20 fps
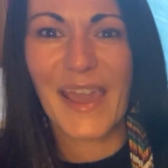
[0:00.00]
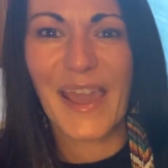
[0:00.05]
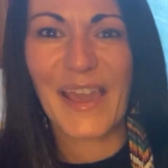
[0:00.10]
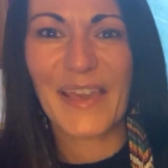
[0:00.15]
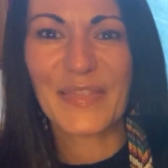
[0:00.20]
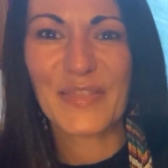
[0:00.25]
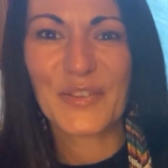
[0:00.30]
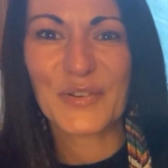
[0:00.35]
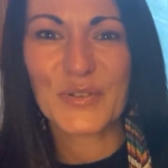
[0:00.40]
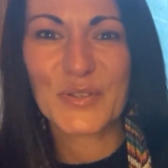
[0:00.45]

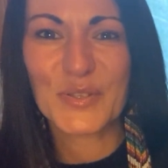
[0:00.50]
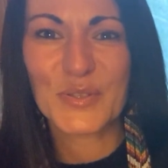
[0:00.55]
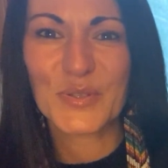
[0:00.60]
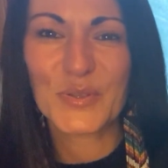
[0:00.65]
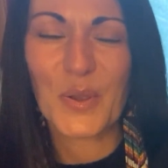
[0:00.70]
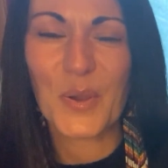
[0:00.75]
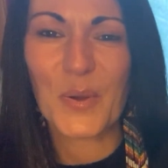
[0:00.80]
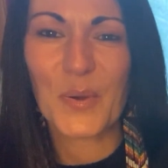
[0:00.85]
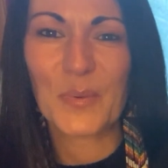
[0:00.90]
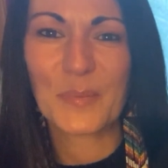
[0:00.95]
And they're
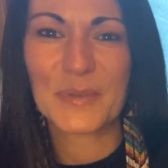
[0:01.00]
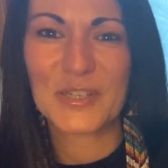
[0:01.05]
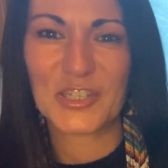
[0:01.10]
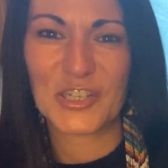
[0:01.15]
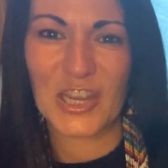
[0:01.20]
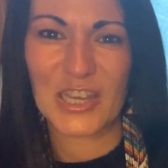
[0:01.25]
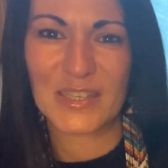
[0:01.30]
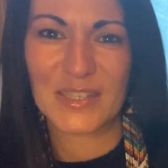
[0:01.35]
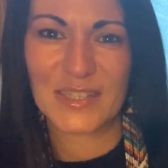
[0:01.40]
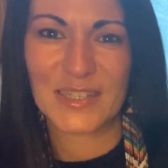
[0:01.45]
so
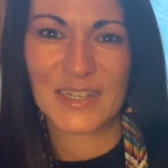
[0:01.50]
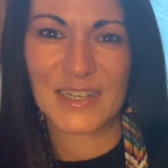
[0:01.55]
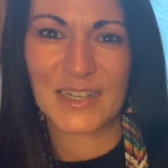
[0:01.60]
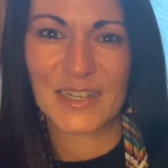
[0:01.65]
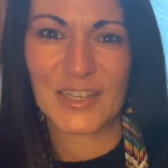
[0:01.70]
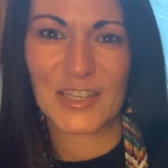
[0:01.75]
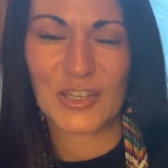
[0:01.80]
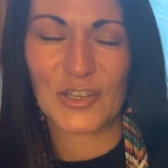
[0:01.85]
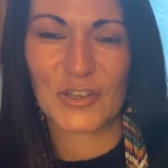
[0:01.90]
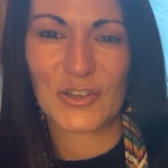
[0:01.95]
majestic,
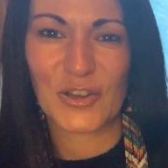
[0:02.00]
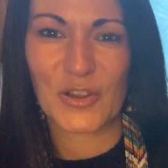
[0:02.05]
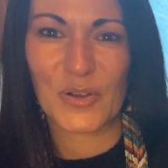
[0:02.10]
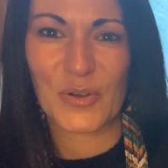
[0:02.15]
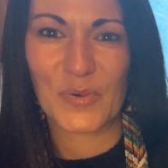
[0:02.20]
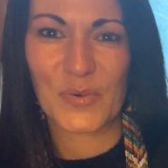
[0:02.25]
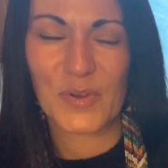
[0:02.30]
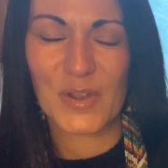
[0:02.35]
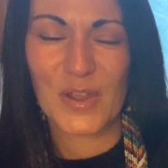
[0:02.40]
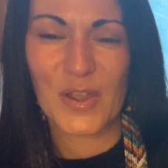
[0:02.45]
you
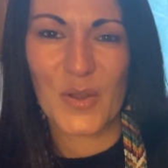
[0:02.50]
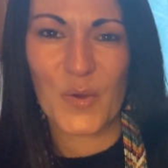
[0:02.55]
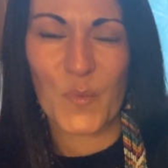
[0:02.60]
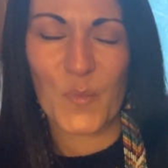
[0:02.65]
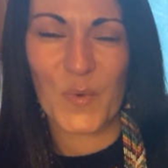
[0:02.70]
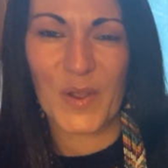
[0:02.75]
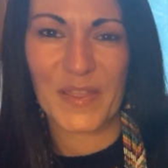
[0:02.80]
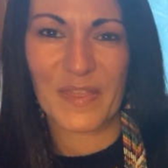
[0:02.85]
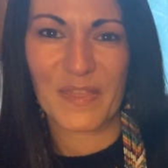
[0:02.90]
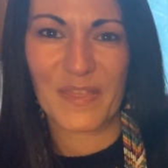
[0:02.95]
know,
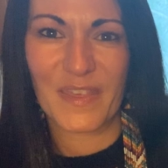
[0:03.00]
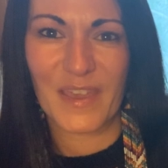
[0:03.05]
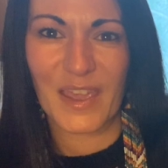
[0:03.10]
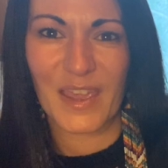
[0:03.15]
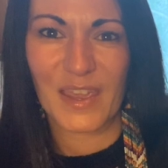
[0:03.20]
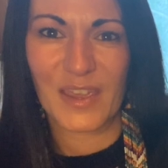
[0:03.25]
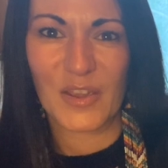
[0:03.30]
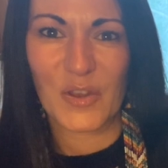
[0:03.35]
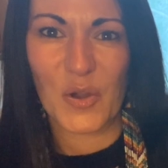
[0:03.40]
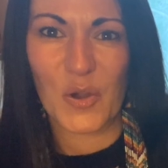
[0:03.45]
when
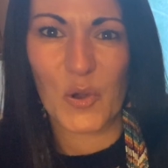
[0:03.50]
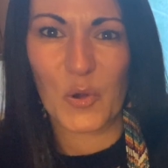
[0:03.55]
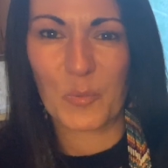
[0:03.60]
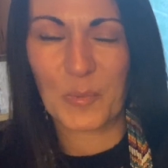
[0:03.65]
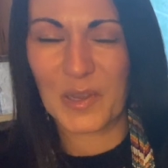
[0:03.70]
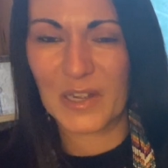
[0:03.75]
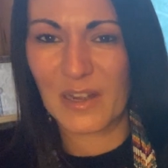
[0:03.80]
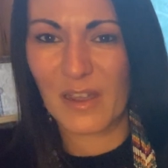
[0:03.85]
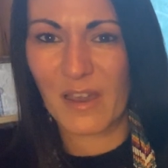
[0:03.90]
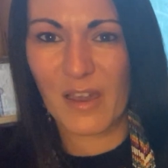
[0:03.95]
they
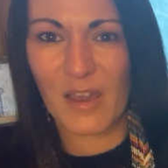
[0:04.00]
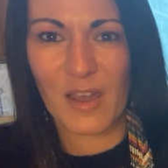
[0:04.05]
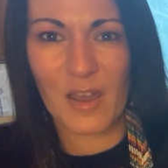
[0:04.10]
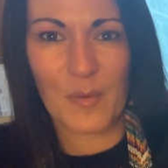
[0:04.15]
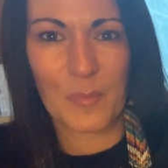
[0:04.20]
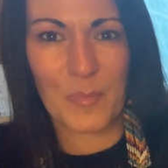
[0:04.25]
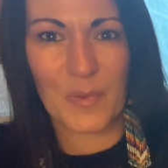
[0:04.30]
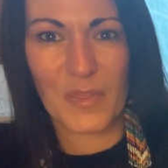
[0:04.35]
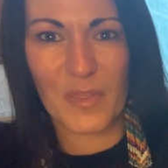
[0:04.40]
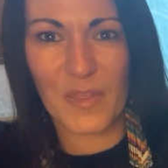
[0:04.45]
open
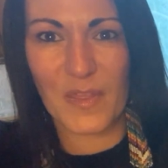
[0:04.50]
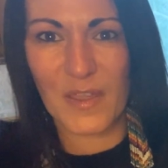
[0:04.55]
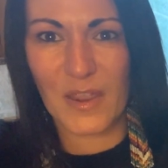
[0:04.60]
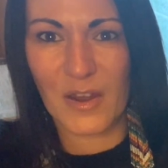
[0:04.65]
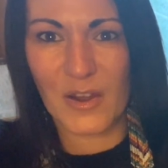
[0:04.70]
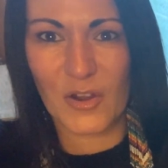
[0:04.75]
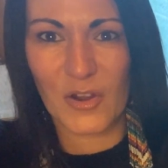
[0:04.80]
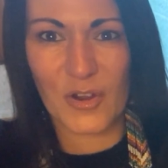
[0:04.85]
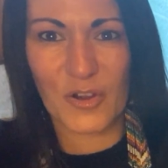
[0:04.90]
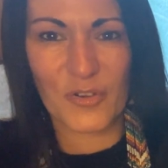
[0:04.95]
up
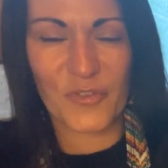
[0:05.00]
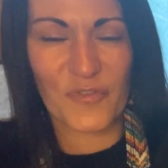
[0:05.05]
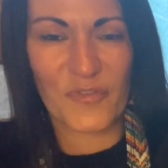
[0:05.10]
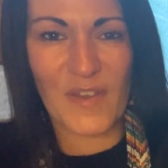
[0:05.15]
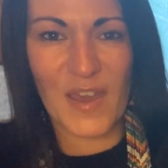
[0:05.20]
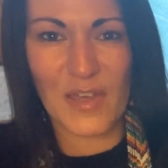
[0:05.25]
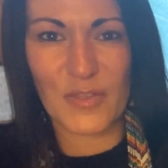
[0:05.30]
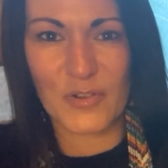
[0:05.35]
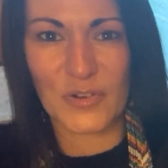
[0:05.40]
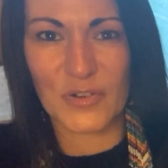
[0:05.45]
their
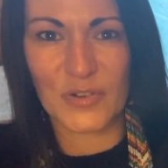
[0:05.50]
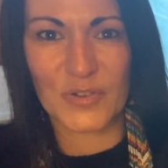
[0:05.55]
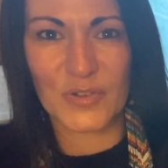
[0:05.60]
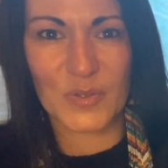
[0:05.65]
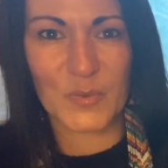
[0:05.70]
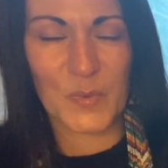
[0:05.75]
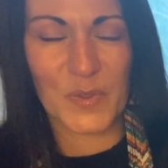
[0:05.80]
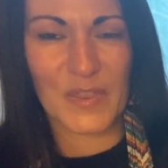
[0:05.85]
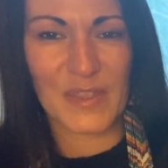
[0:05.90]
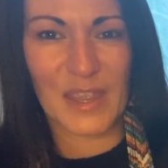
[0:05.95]
feathers,
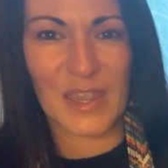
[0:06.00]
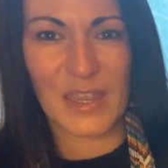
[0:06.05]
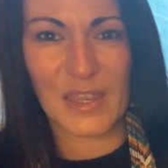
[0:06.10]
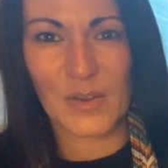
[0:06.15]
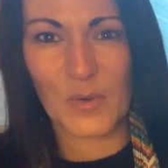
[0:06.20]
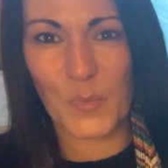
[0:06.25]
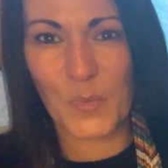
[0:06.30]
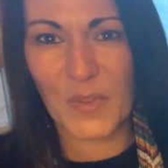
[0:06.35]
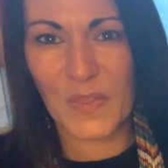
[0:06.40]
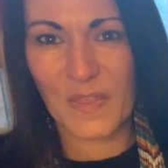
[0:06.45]

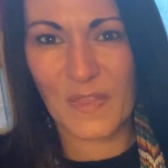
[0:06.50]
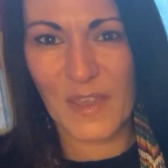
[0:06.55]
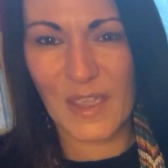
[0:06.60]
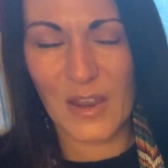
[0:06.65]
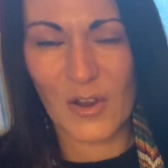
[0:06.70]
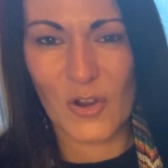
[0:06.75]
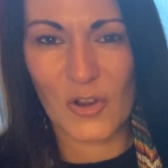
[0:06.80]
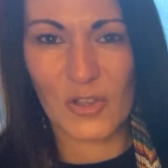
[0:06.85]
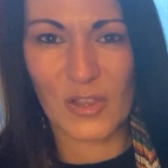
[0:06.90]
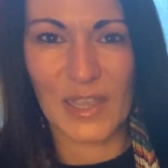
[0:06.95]
when they
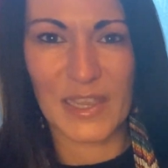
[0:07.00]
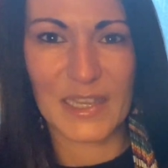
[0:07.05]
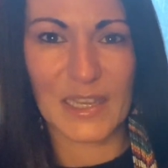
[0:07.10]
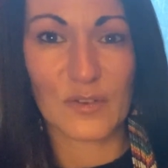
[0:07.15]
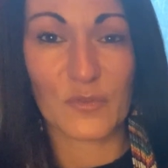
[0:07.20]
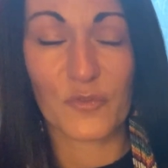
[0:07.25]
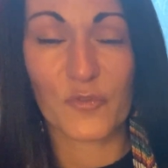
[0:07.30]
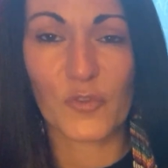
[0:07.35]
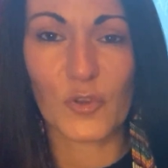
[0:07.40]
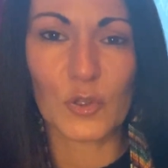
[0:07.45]
are like
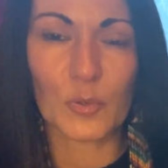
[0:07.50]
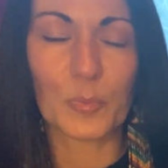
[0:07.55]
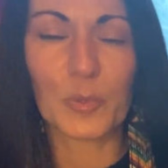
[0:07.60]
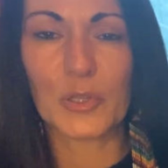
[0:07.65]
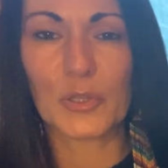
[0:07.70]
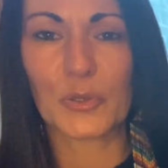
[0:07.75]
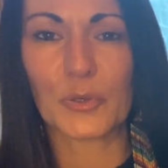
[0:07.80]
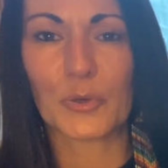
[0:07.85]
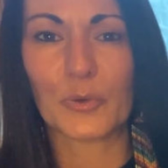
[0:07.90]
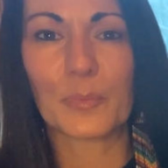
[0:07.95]
in full
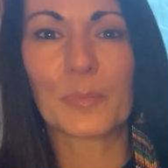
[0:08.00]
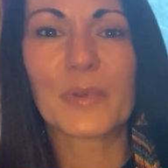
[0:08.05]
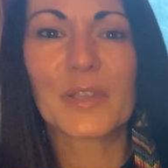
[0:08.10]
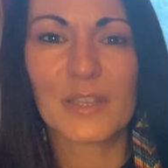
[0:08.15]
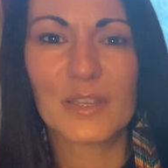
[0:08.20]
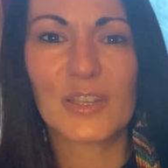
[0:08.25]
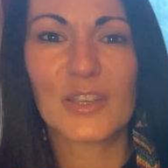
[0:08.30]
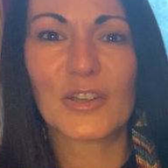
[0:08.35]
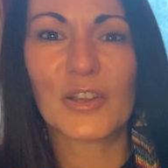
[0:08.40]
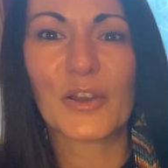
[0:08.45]
bloom,
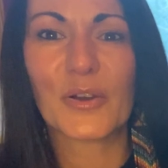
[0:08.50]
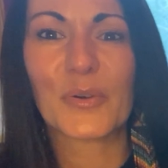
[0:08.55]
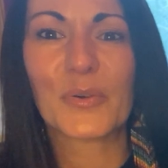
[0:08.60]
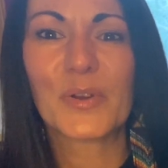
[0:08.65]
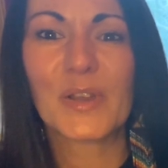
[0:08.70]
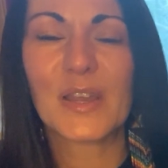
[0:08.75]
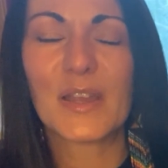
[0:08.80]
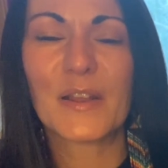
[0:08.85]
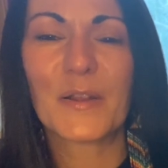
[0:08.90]
you know,